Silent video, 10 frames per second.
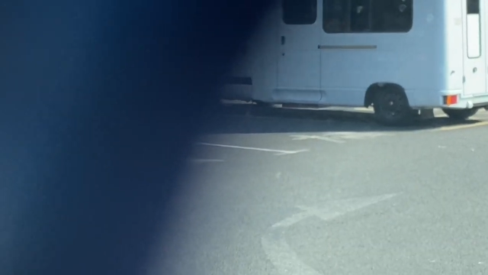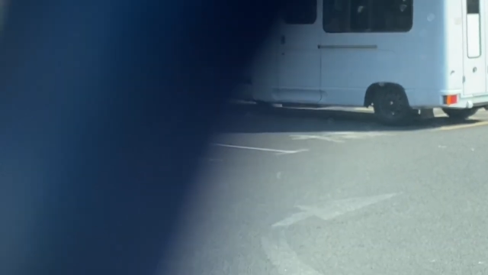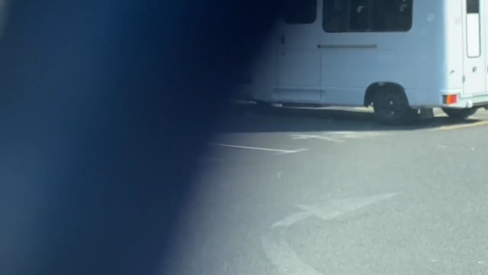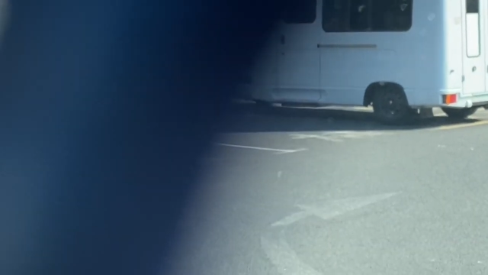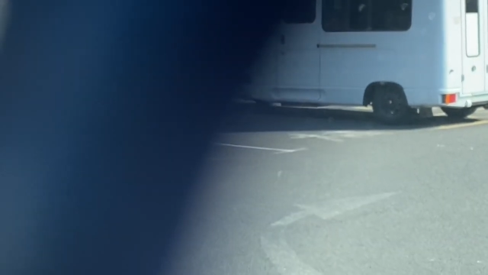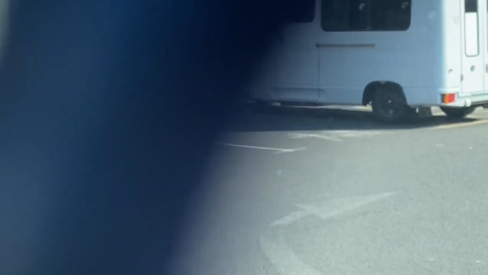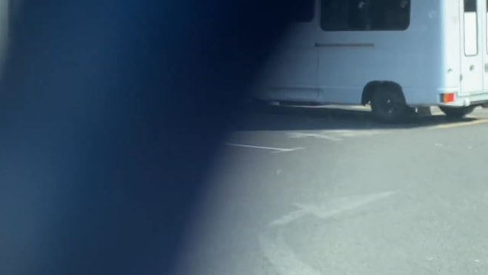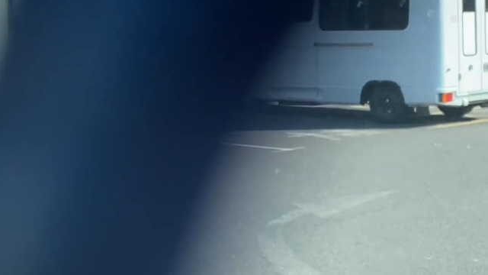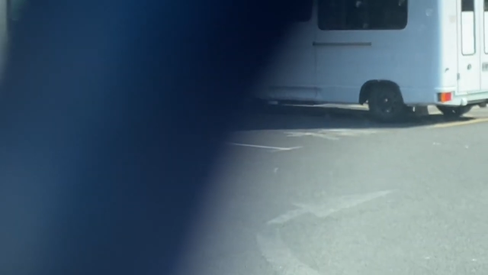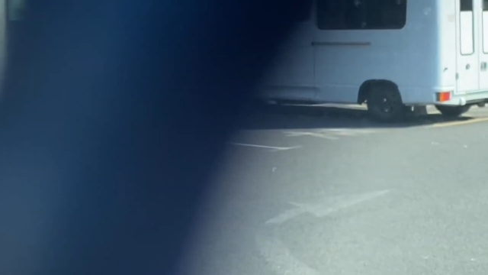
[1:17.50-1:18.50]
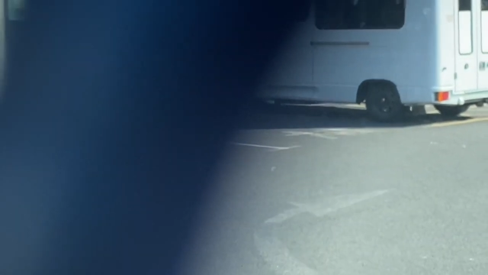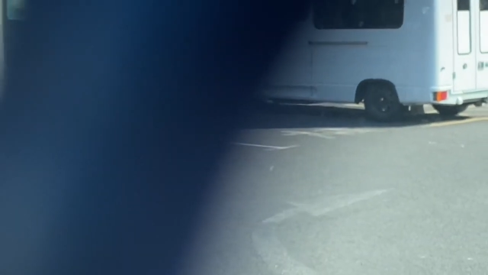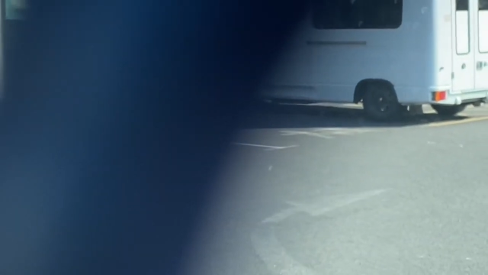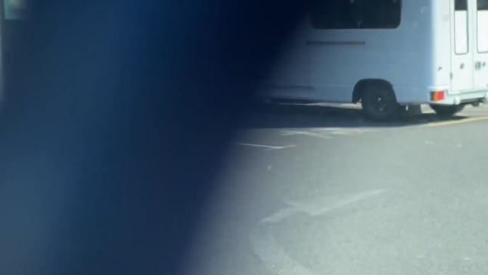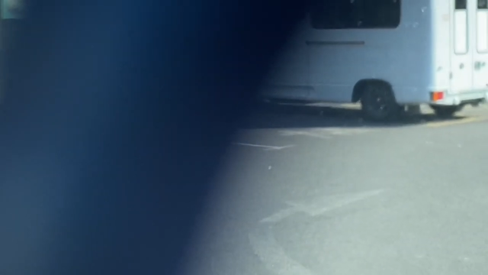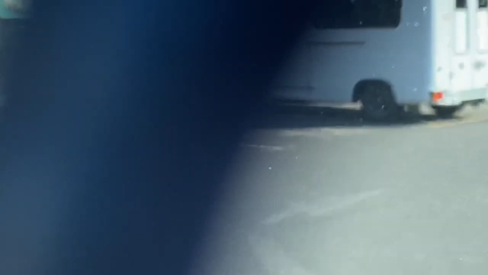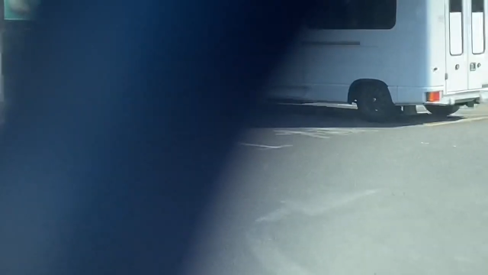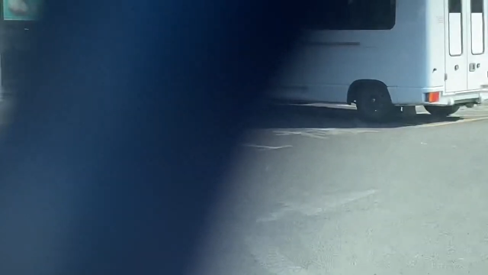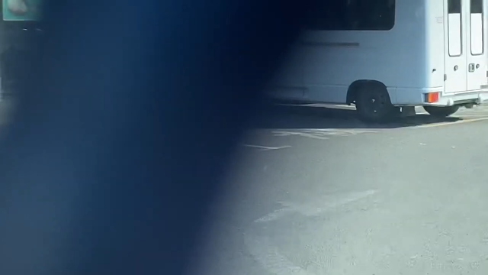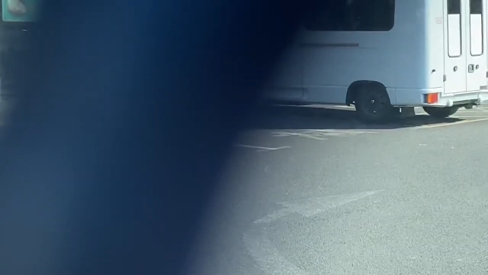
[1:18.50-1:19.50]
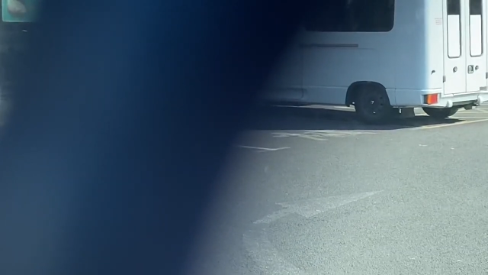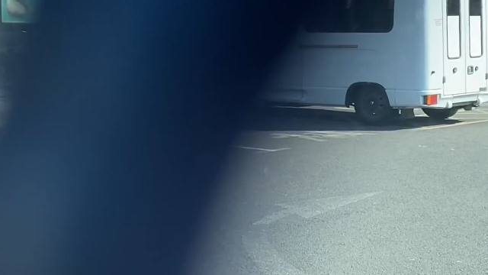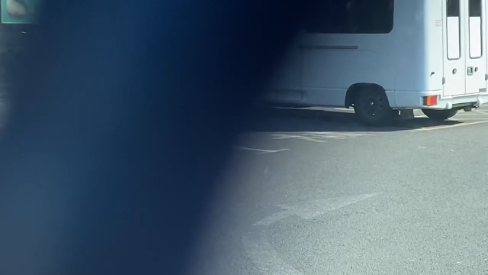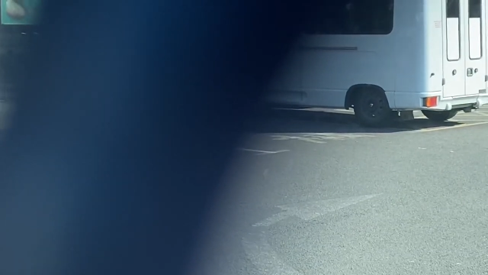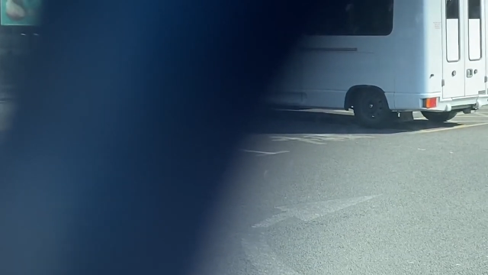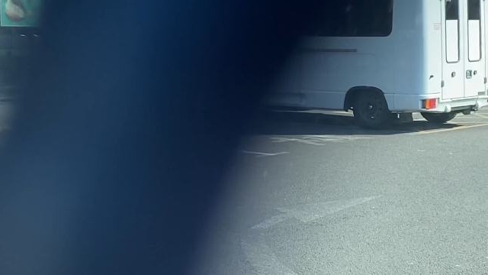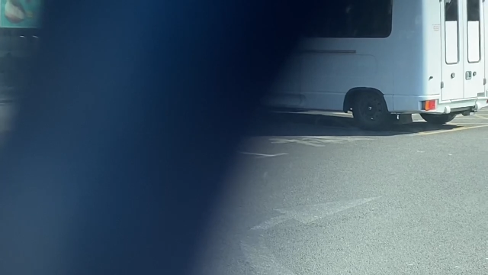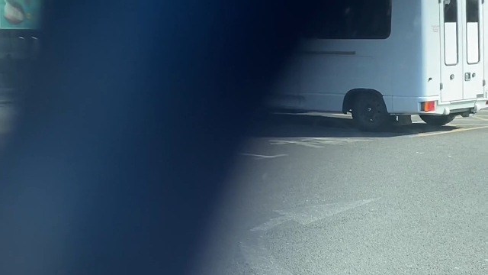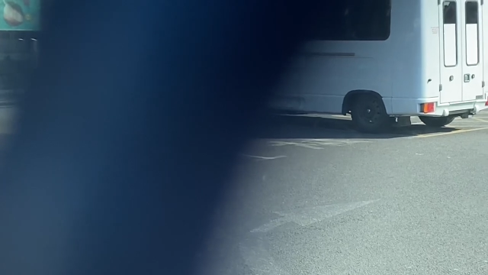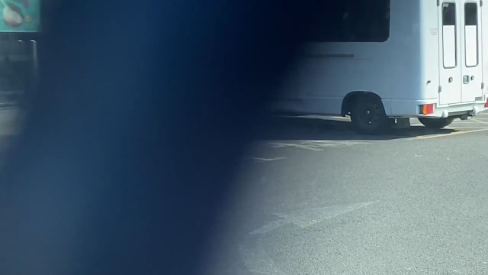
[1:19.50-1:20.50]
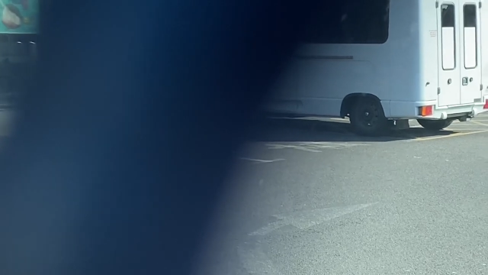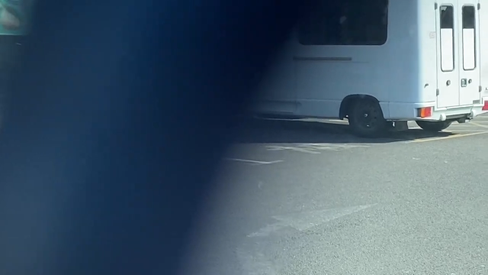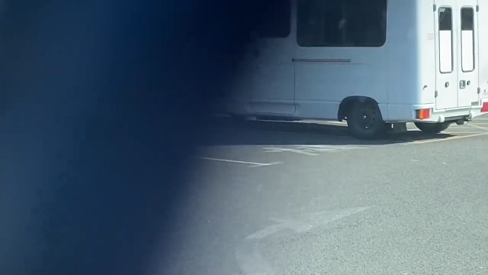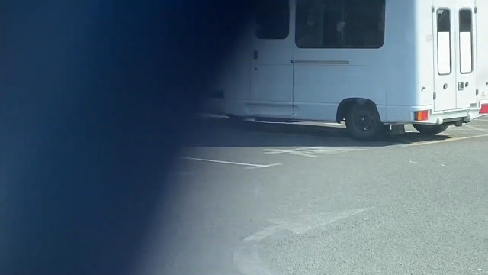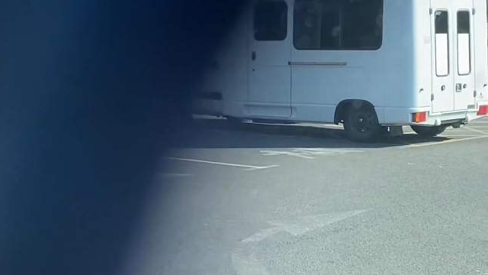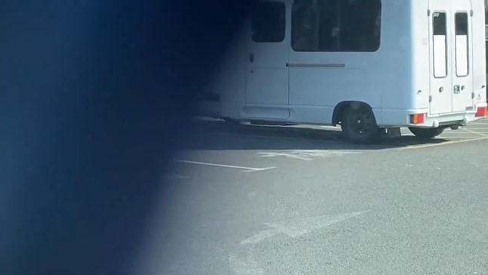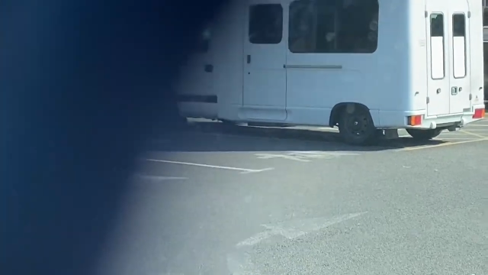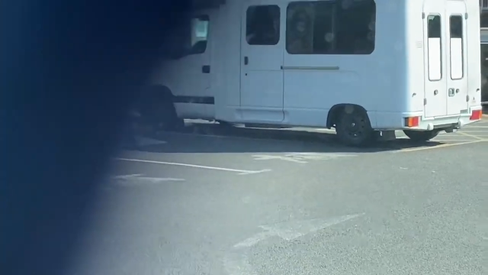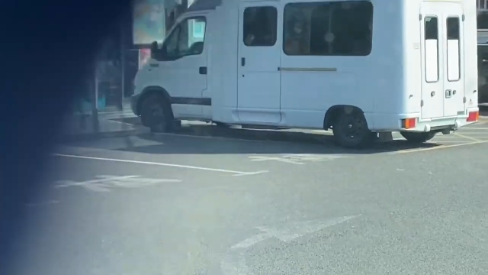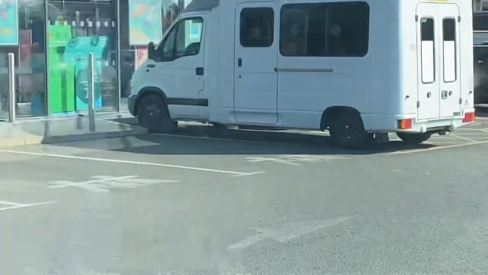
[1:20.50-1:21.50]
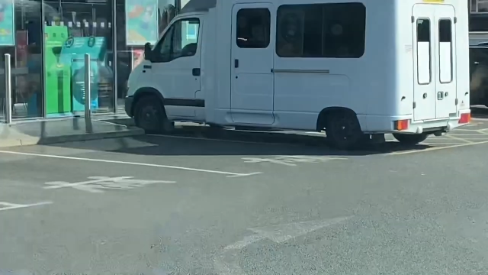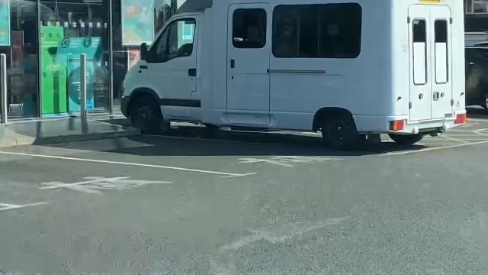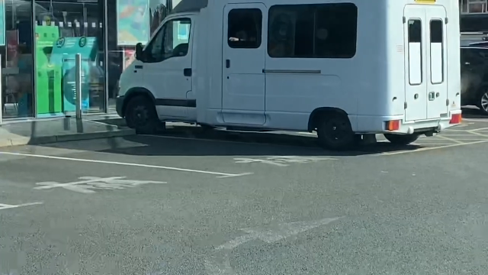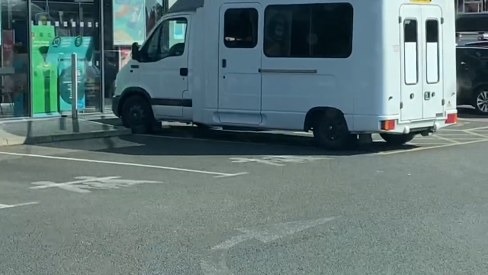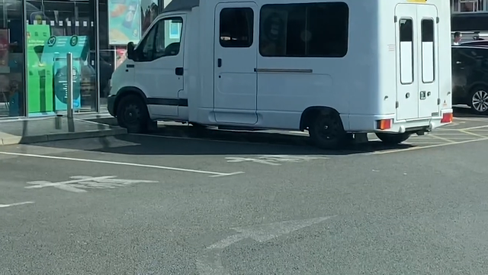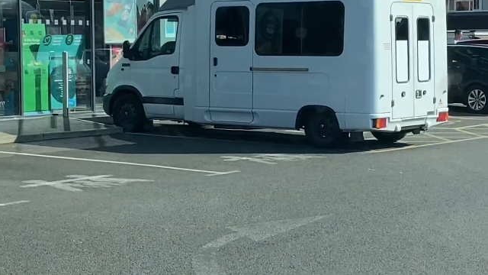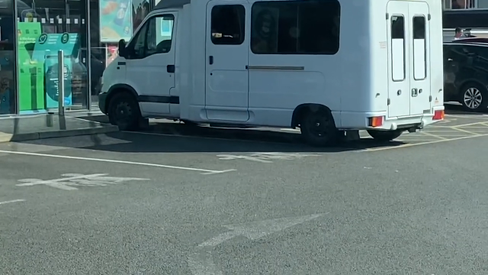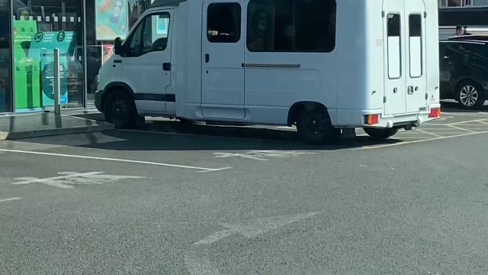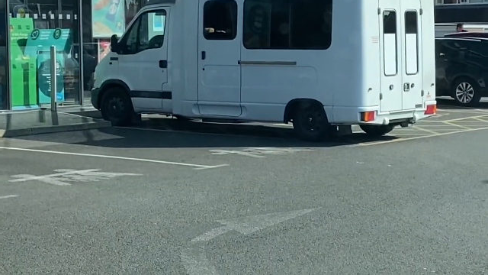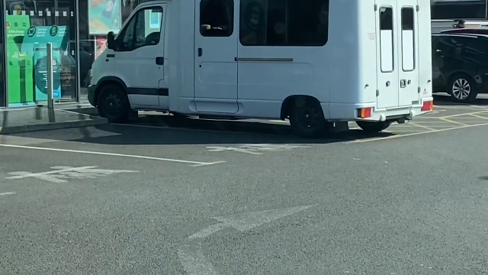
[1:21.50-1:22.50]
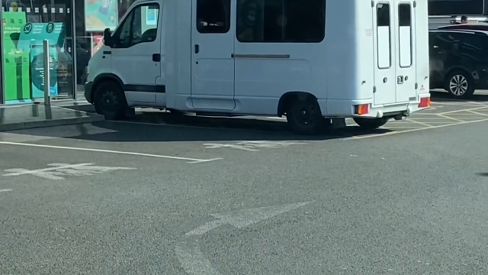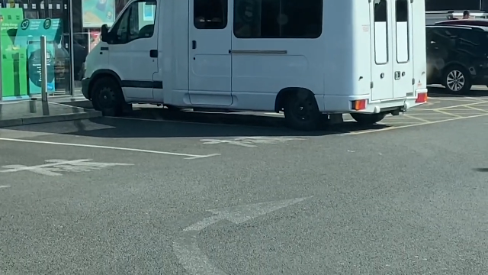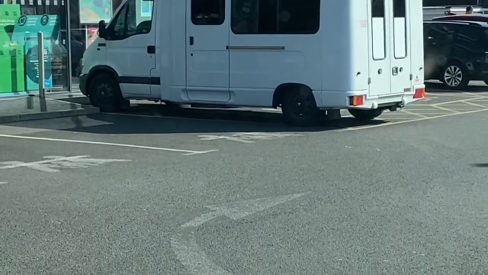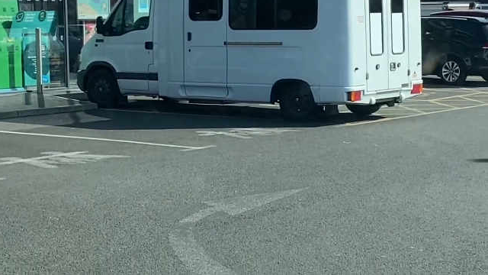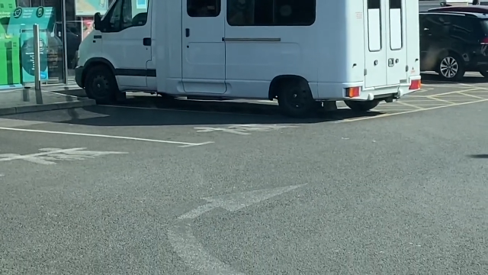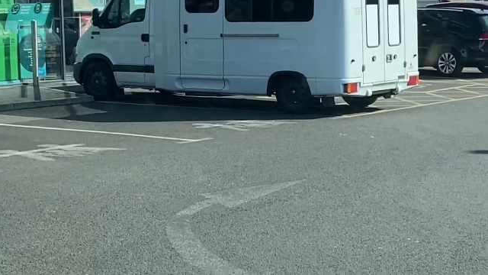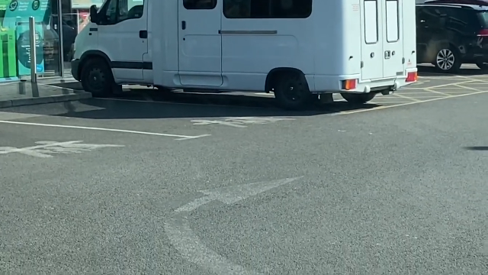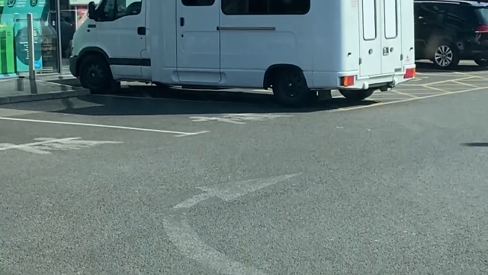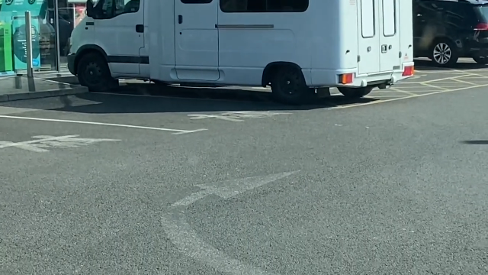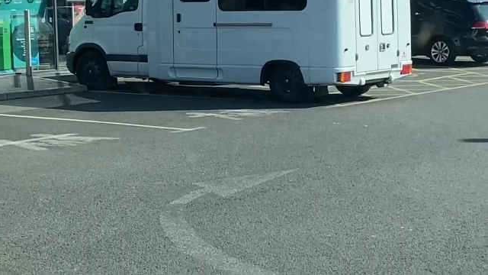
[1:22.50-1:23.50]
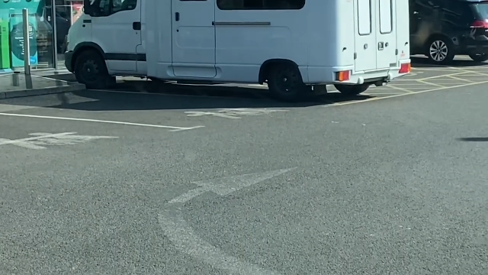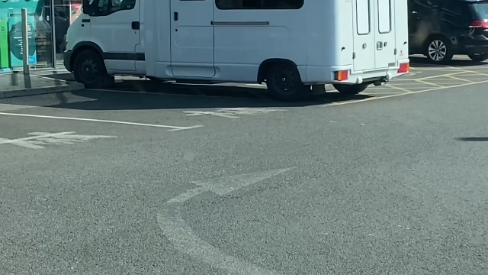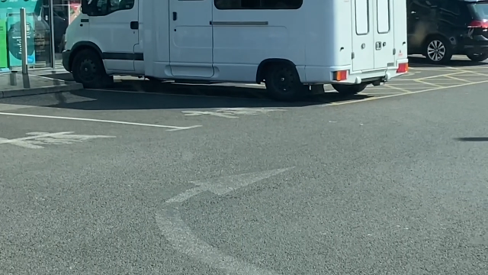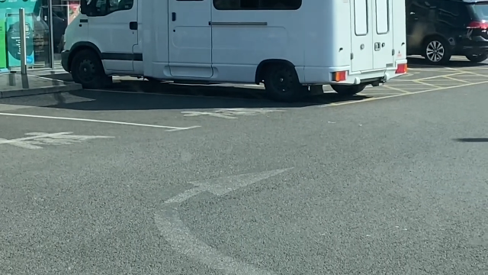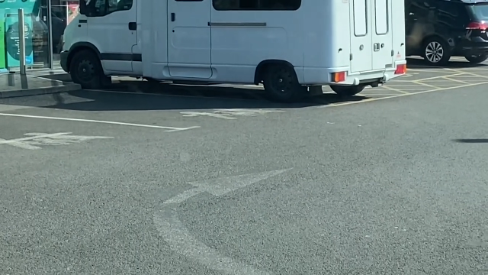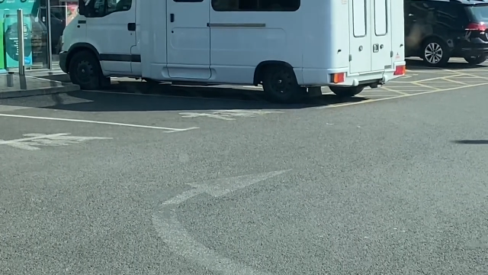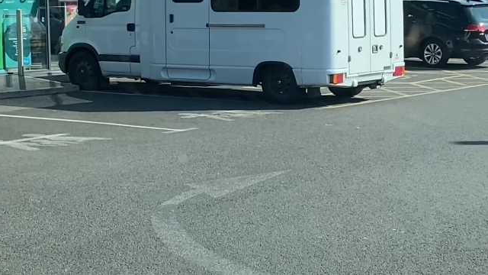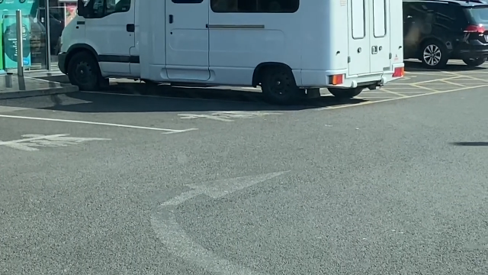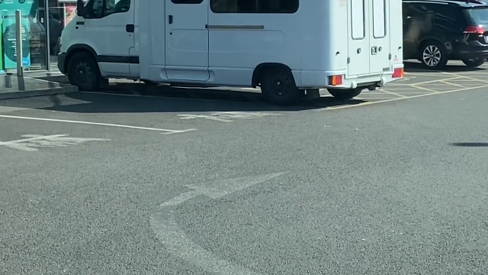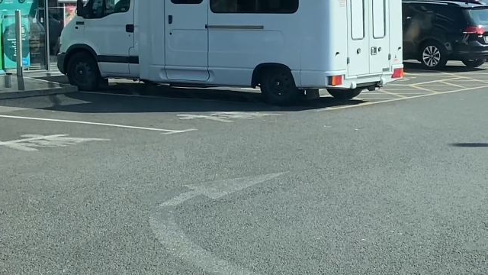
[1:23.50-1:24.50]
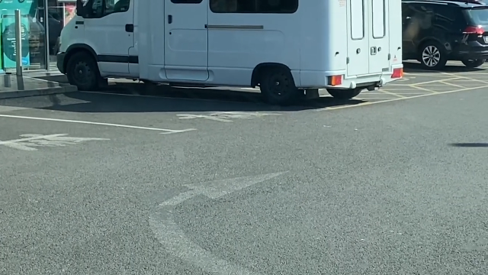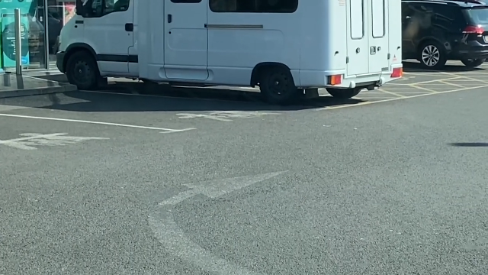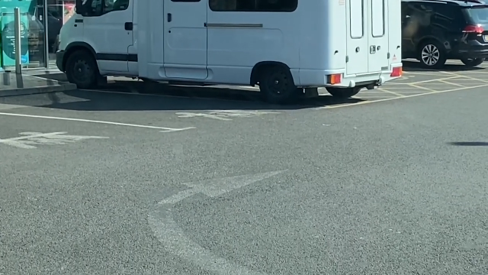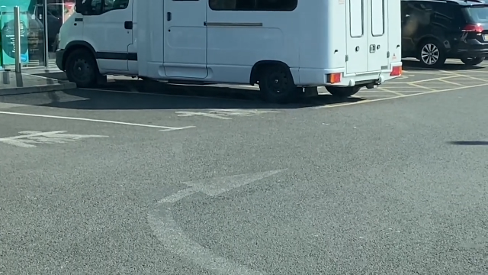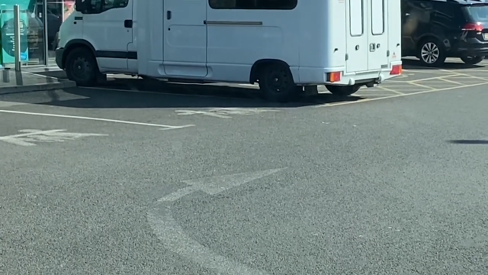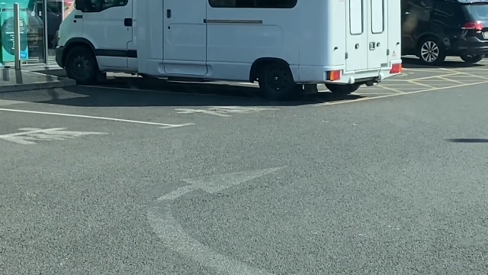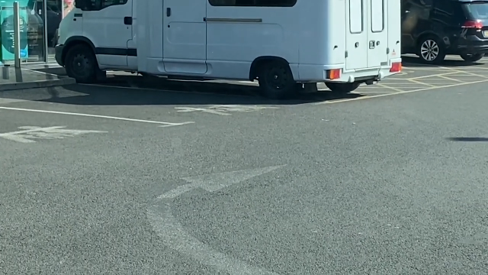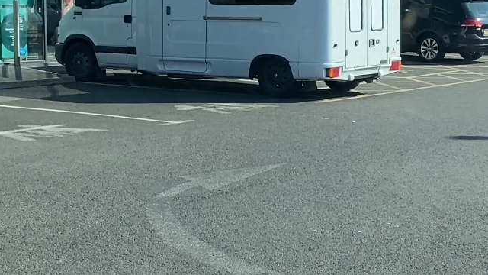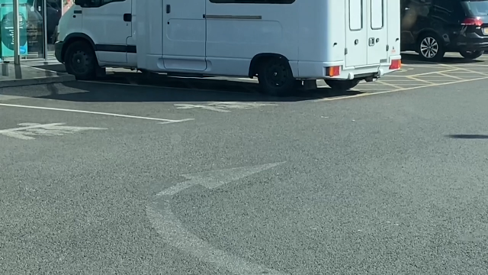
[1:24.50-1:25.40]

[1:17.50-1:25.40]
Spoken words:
No face is visible, so there are no lips to read.